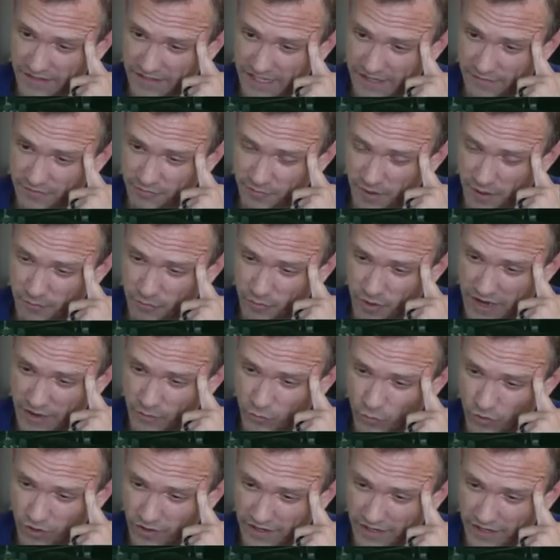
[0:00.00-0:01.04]
keeps my
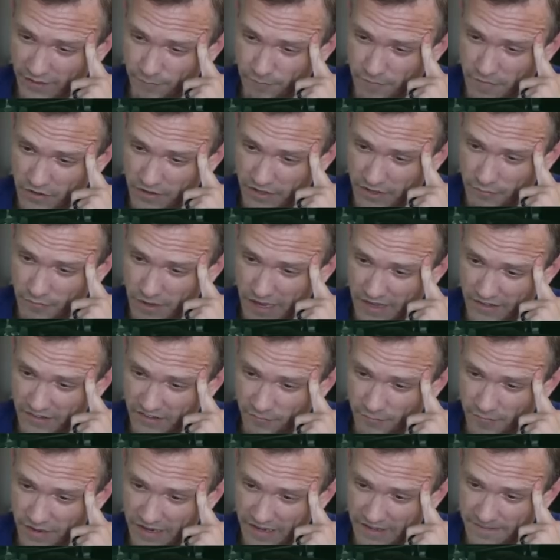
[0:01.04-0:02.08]
brain working a million miles
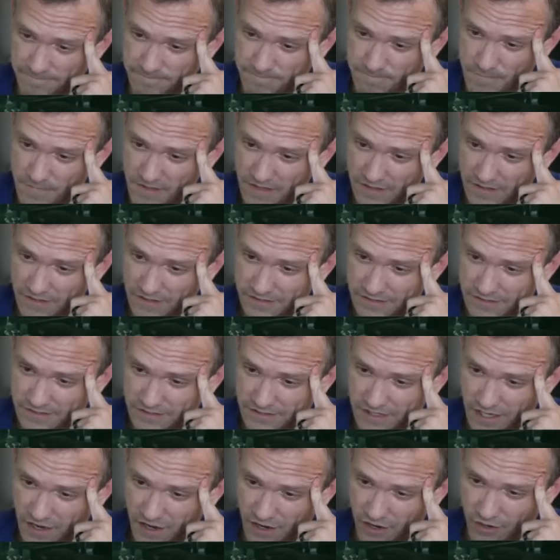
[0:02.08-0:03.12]
a minute.
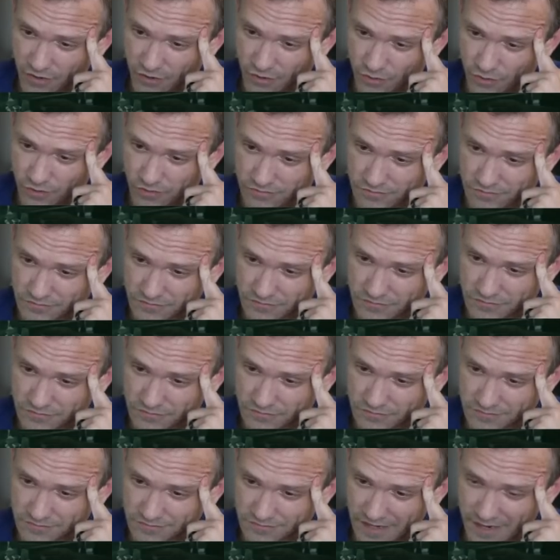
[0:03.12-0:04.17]
So
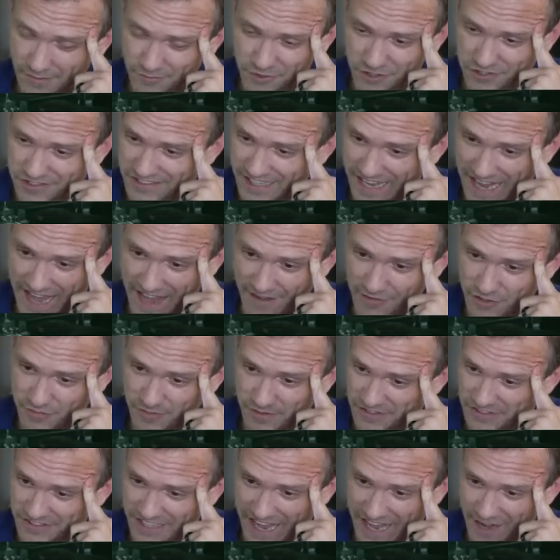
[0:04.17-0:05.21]
I've just
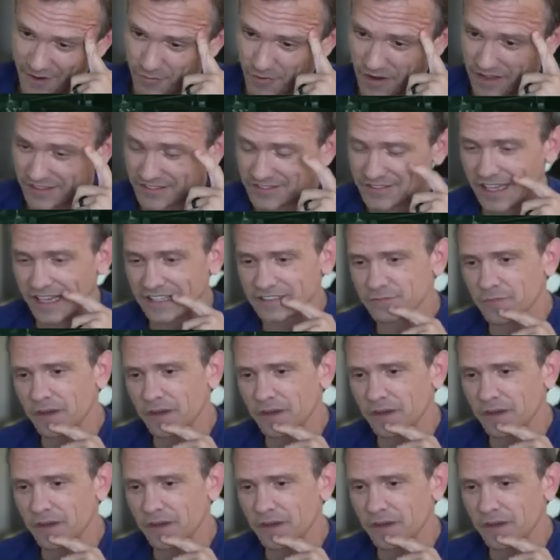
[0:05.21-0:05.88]
been scatterbrained this last